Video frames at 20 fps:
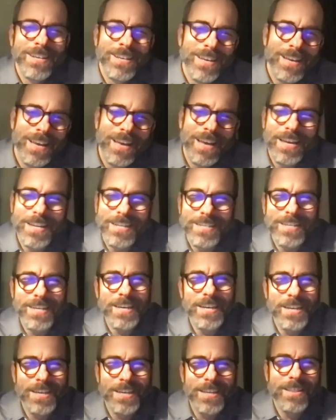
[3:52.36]
And
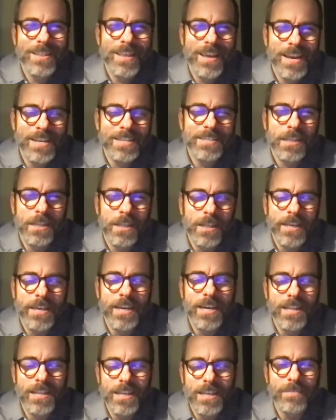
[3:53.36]
thanks to the
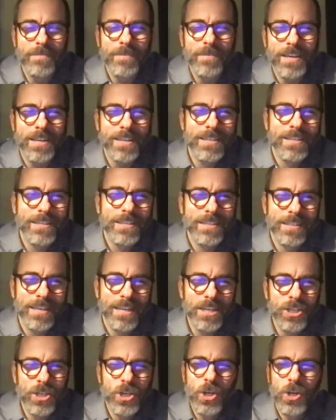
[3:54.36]
Leon Levy
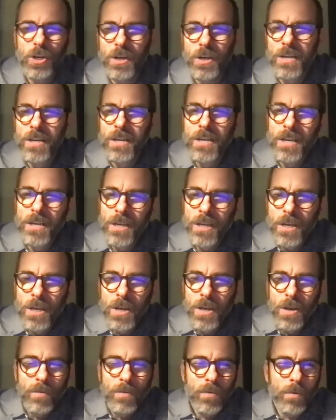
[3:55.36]
Center
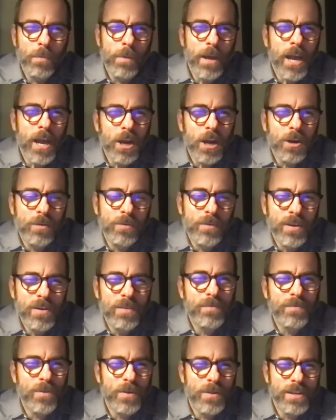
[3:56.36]
for Biography
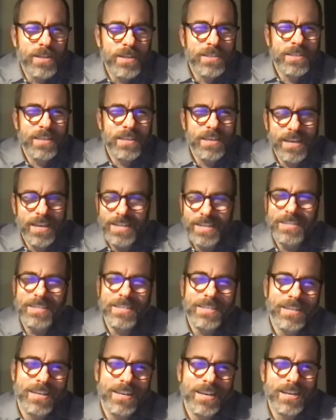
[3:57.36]
for this and
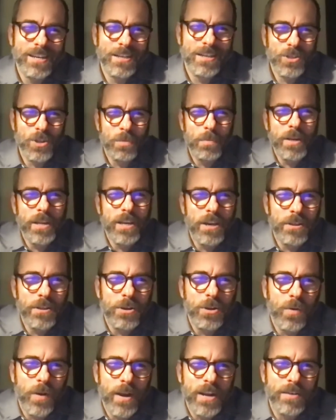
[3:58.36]
so many other
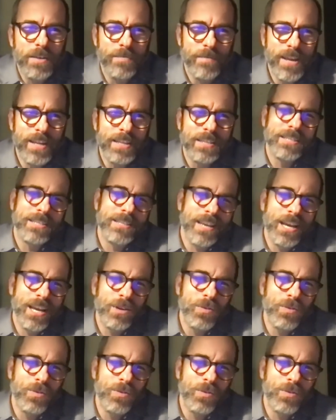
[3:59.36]
great events. And